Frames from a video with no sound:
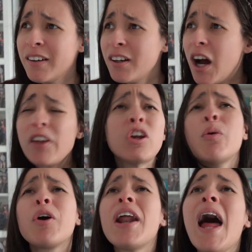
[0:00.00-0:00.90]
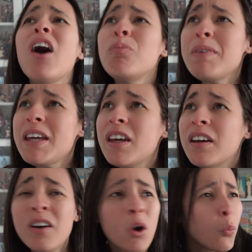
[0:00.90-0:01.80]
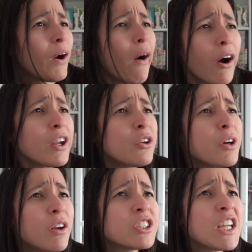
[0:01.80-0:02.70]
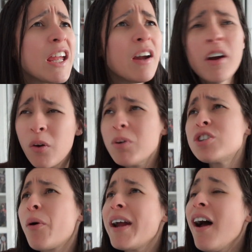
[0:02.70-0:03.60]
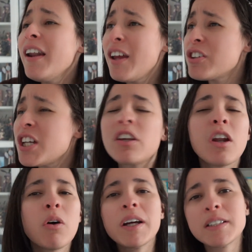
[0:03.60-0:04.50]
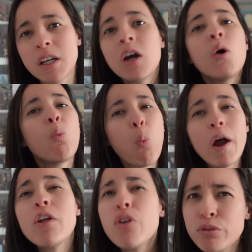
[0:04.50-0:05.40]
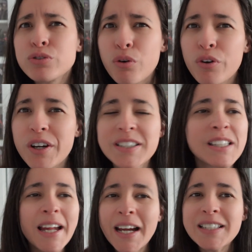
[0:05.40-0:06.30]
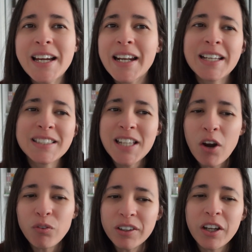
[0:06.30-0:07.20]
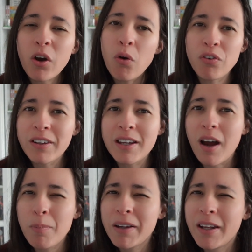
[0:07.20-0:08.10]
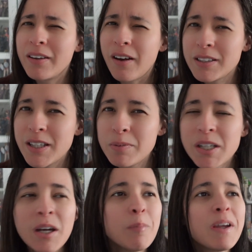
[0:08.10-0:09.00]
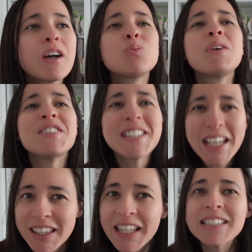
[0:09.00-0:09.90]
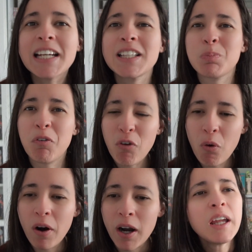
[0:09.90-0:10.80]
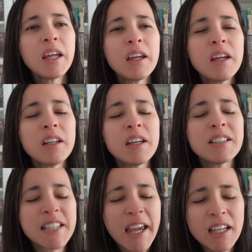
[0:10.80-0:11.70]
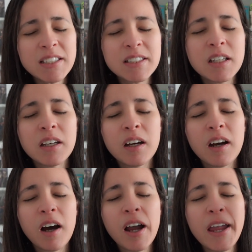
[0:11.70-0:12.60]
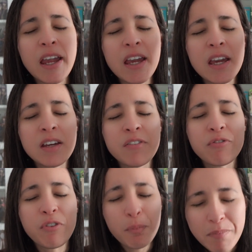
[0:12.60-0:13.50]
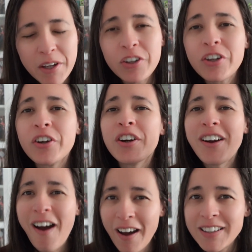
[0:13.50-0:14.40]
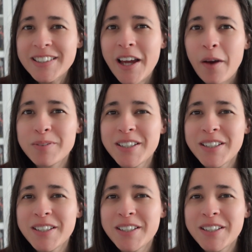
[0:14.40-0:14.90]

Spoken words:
I thought you were going to help me. Where are you, Hiroshi? What's going on, Hiroshi? It's one of those stories. Like I said, it's not really an overly complicated concept because we've seen things like this before. It takes a familiar concept